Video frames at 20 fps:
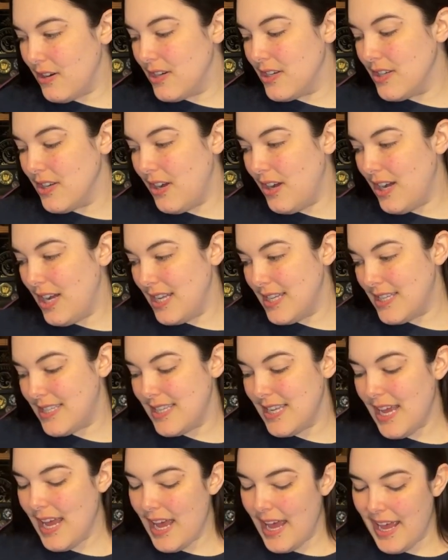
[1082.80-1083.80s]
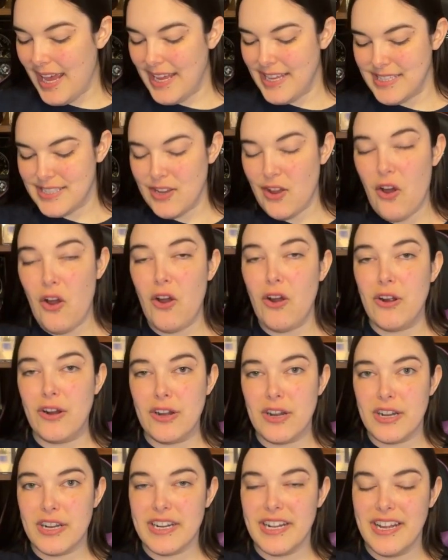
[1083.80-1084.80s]
not as
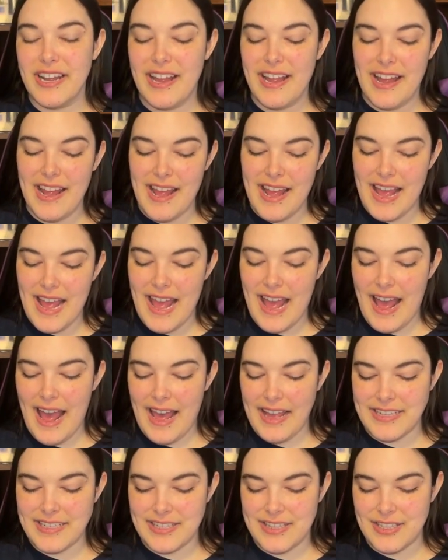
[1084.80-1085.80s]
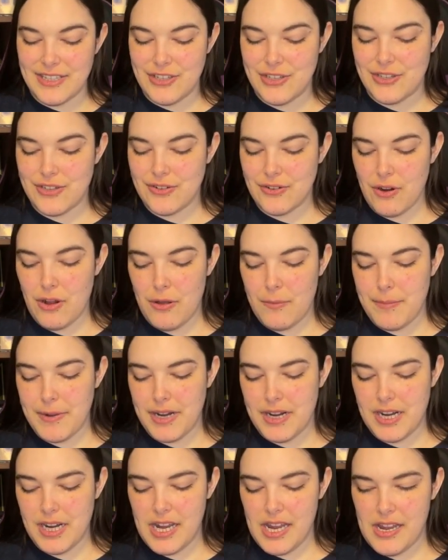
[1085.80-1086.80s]
hard as the
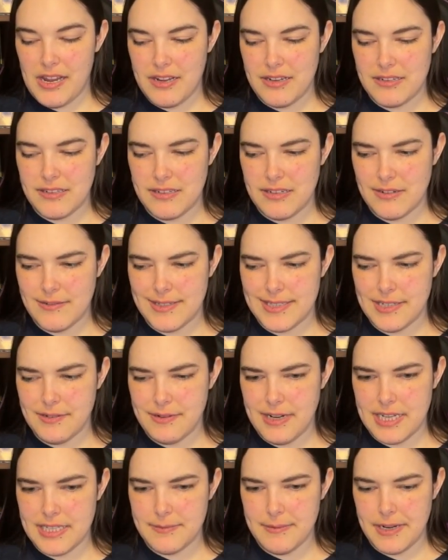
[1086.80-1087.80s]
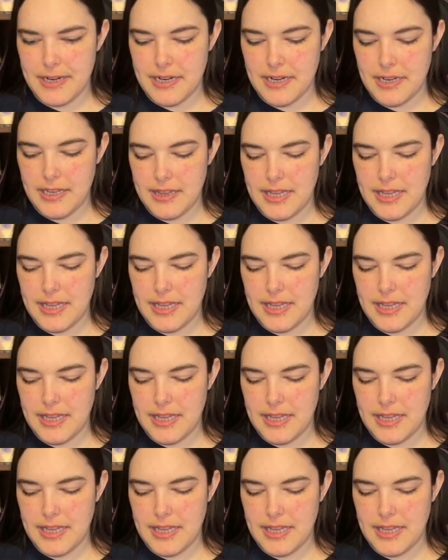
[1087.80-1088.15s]
strawberry, or was it raspberry?